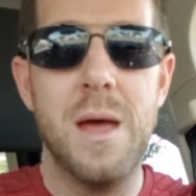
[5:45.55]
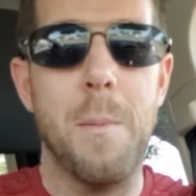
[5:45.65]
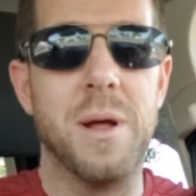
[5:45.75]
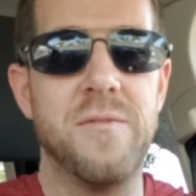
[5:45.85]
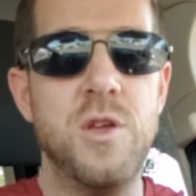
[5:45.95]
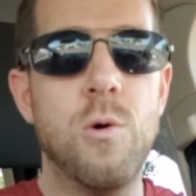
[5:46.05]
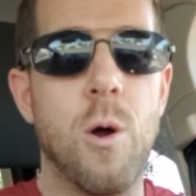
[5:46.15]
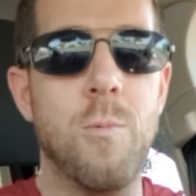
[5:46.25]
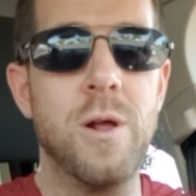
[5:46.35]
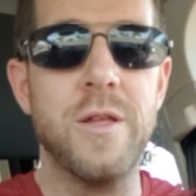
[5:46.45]
But if you
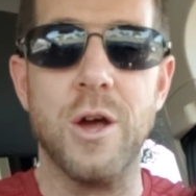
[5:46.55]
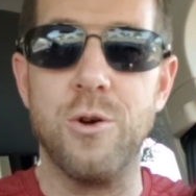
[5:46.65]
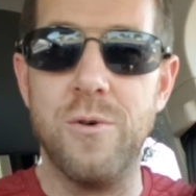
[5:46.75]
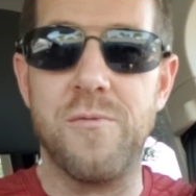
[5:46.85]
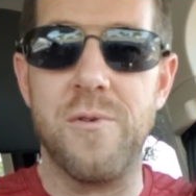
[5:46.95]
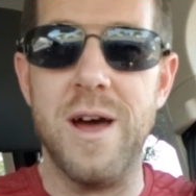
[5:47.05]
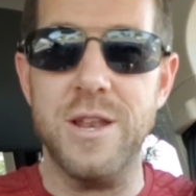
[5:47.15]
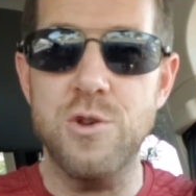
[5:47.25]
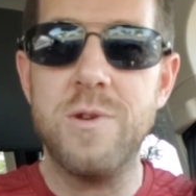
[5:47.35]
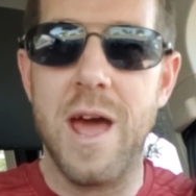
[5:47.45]
are really a good
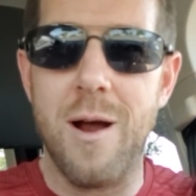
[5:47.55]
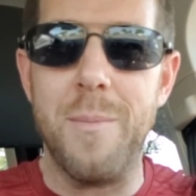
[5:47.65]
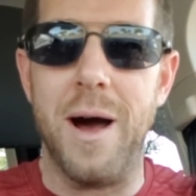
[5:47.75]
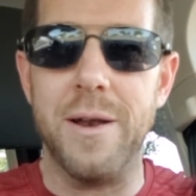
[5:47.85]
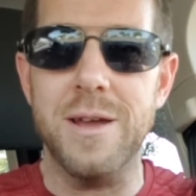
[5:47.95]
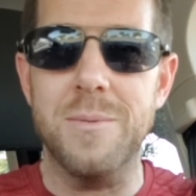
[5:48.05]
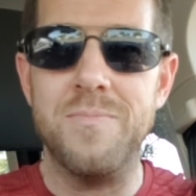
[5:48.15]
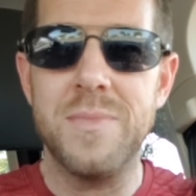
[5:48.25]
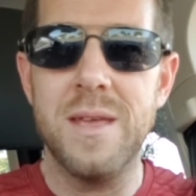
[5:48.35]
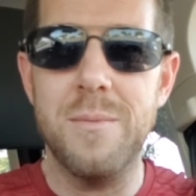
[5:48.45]
friend, you care about him
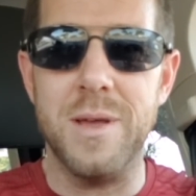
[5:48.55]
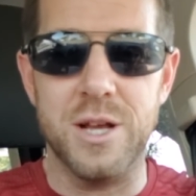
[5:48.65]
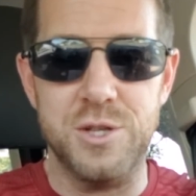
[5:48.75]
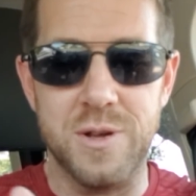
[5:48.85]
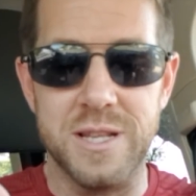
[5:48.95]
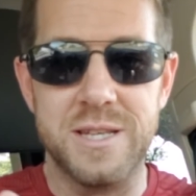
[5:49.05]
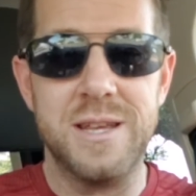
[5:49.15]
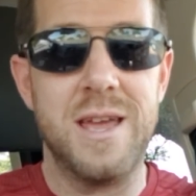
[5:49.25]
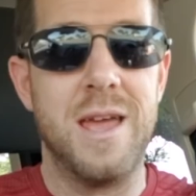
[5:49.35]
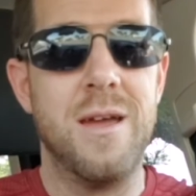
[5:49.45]
because you can
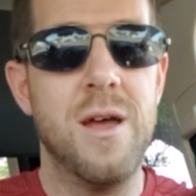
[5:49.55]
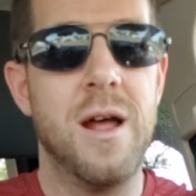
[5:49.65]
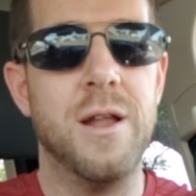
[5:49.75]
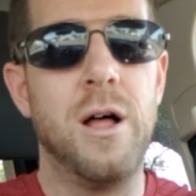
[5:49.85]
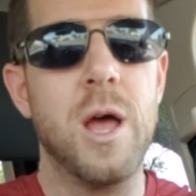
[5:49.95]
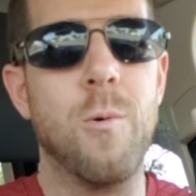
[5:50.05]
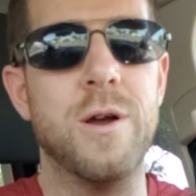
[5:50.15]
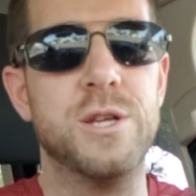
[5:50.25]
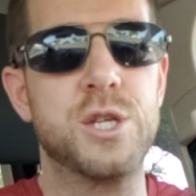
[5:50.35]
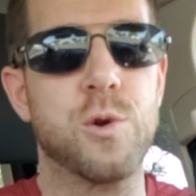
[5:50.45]
see not only where
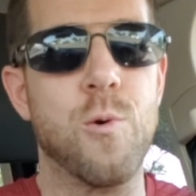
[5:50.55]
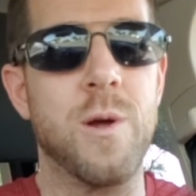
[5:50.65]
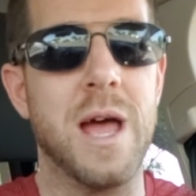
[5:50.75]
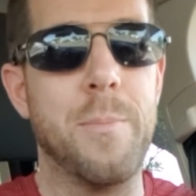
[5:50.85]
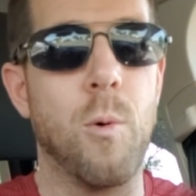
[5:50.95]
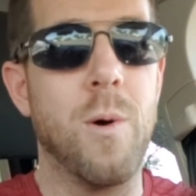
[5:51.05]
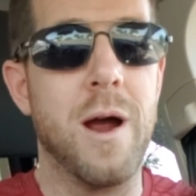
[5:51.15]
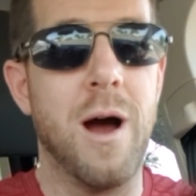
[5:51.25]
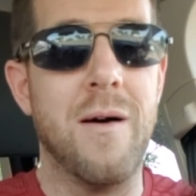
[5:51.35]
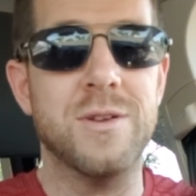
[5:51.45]
he's screwing up, but
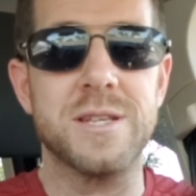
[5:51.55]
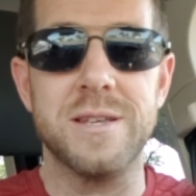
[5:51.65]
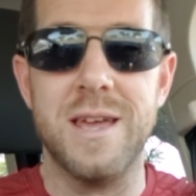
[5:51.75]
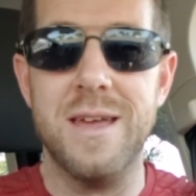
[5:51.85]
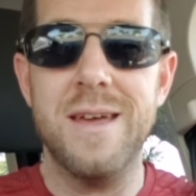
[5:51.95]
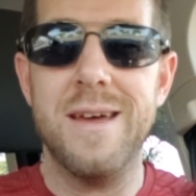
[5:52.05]
where obviously